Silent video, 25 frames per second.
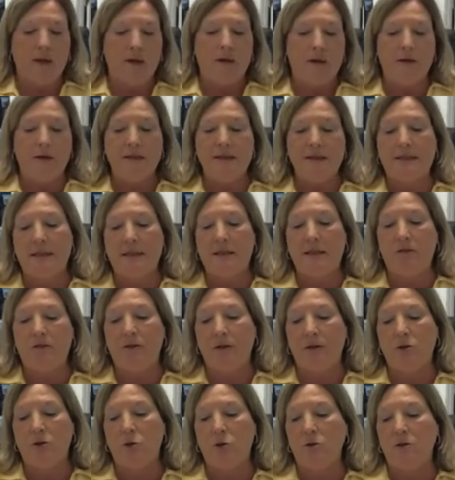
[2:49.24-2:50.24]
These
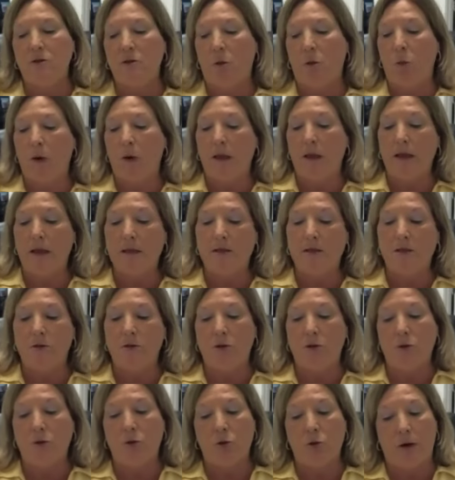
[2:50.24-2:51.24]
individuals are willing to
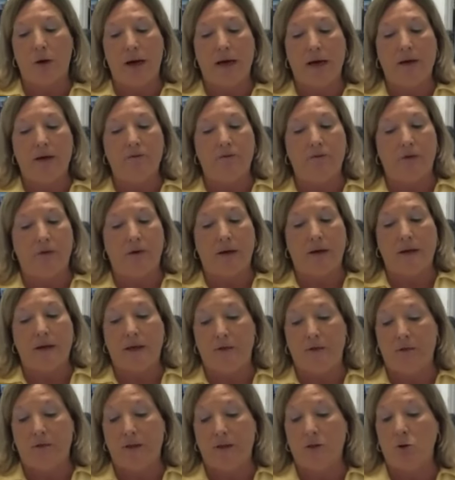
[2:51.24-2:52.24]
do training for
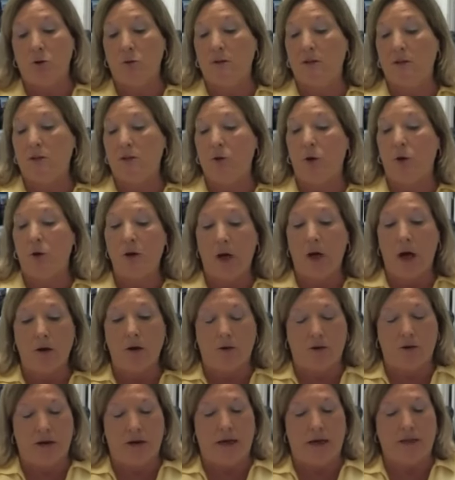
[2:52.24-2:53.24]
individuals in your
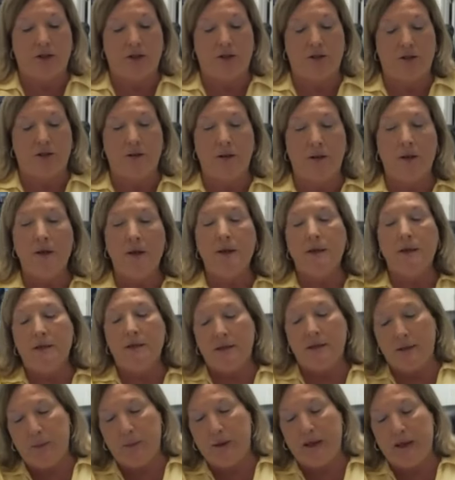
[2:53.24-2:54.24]
congregation,
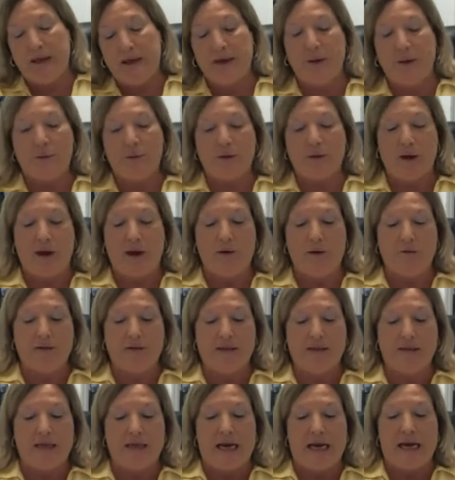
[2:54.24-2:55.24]
depending on
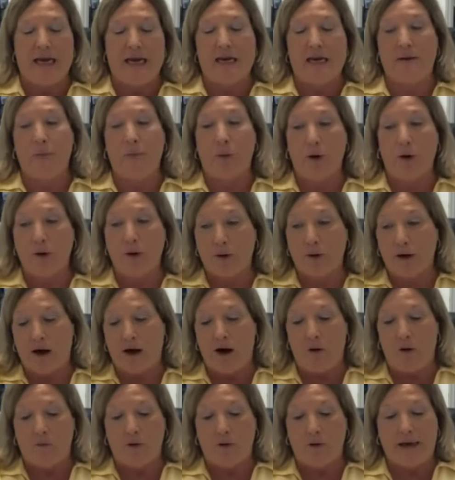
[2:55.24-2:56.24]
COVID and
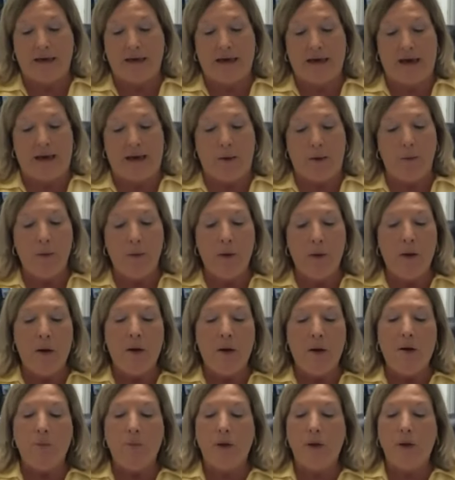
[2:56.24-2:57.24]
protocol right now,
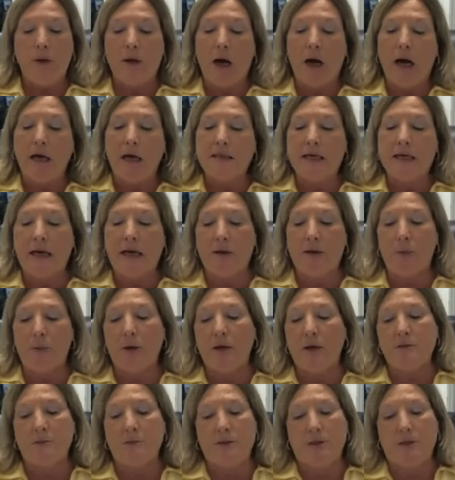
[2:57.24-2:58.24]
but contact the
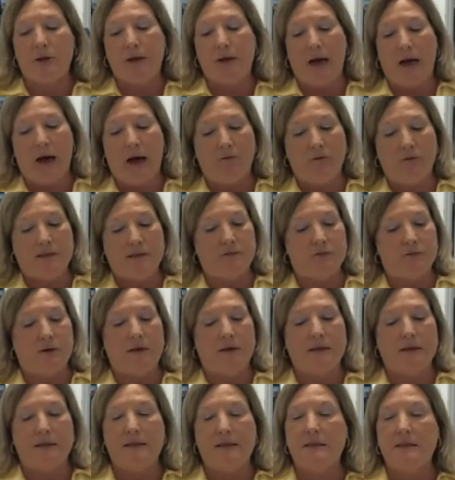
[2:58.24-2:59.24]
Presbytery office for
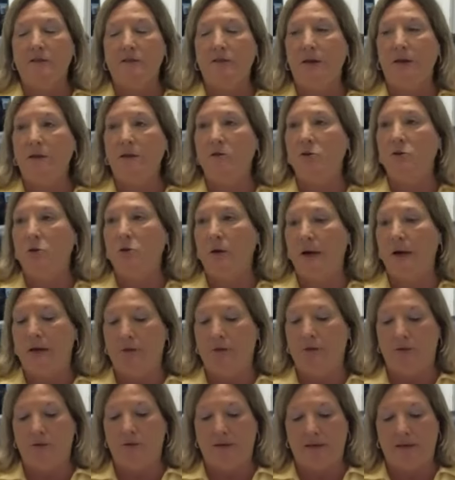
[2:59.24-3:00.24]
a list of those
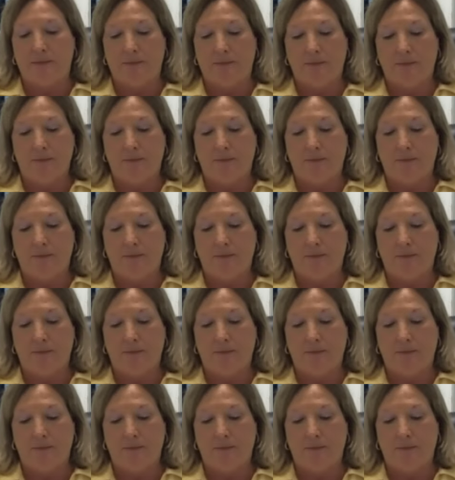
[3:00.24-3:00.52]
trainers.